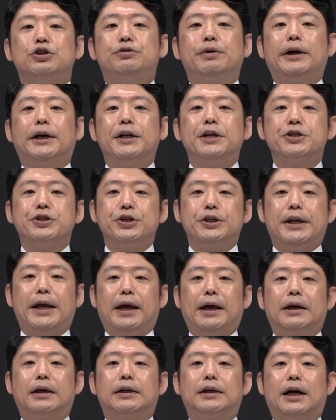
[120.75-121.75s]
I will
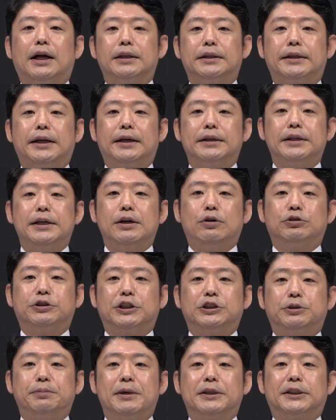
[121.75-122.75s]
briefly explain the
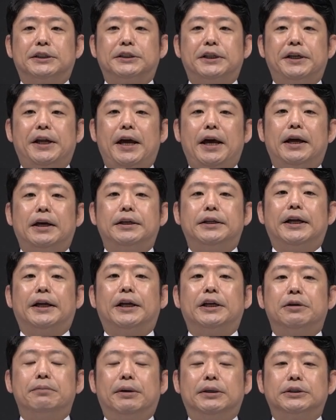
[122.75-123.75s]
contents of each
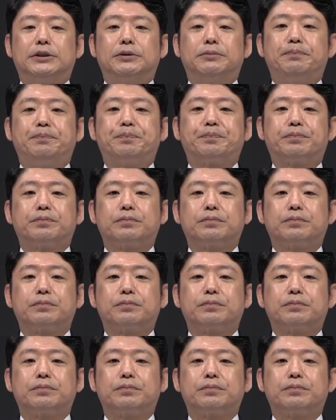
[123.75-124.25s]
business.